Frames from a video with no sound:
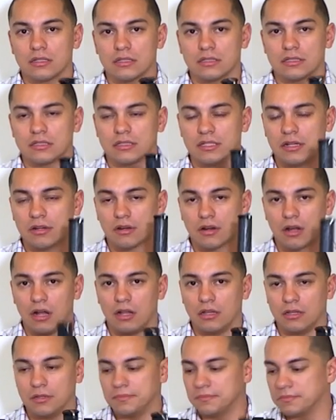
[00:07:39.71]
center
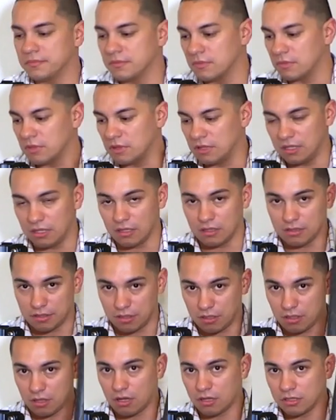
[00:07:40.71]
column, the,
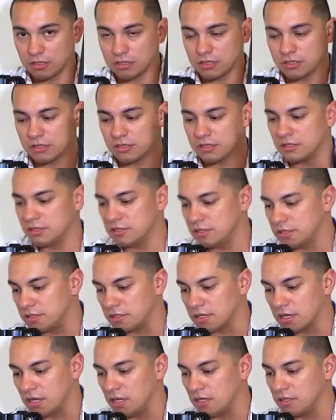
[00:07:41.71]
the larger center
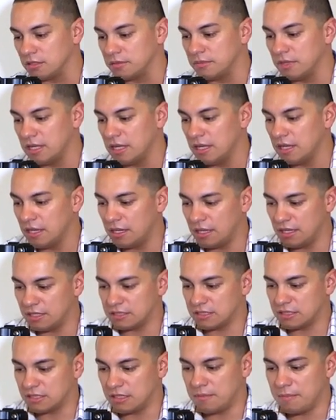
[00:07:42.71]
column,
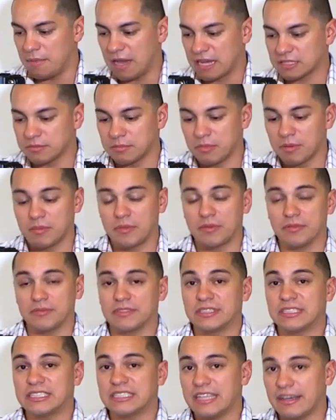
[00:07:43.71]
it's a maximum of
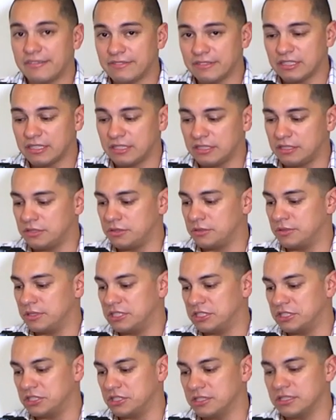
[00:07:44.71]
seventy-two
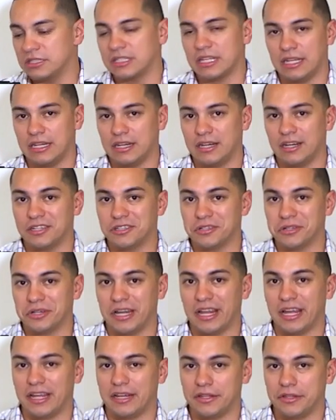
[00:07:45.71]
inches and one hundred
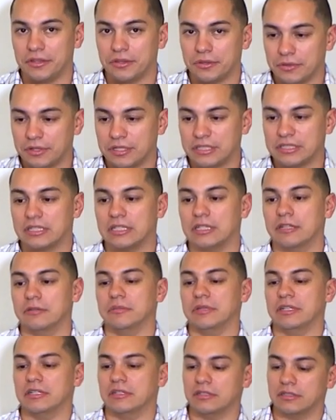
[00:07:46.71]
eighty-three
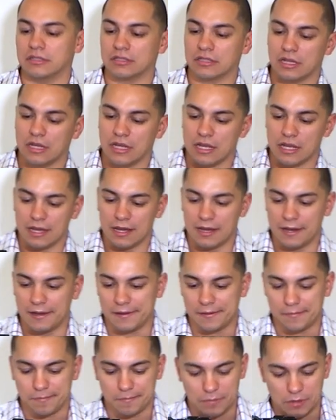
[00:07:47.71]
centimeters.
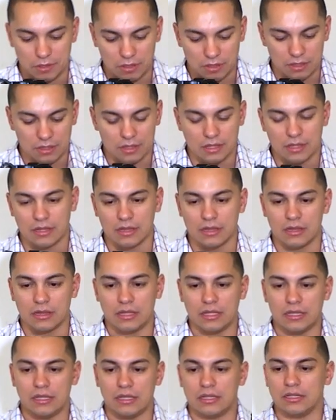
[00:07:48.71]
Um,
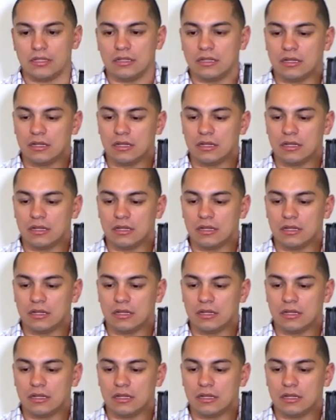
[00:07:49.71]
the